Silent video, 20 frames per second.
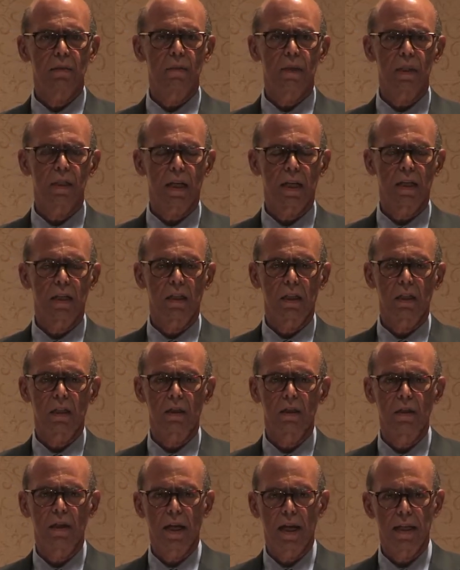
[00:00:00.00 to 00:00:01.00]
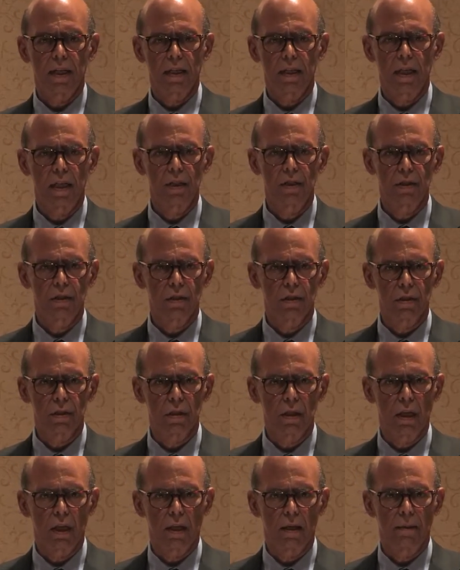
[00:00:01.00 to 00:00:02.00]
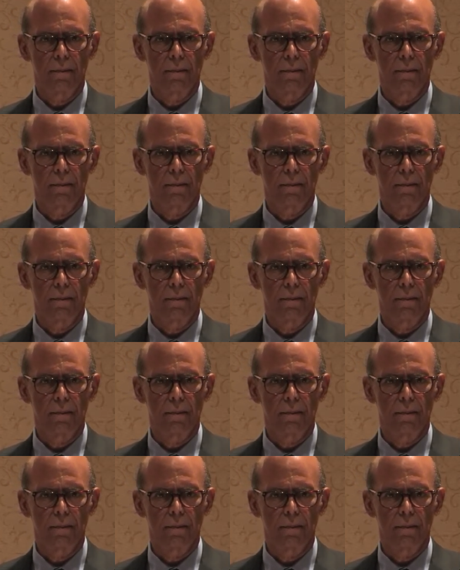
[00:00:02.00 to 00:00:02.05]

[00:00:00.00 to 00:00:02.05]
I mean, it's like a little United Nations. Uh,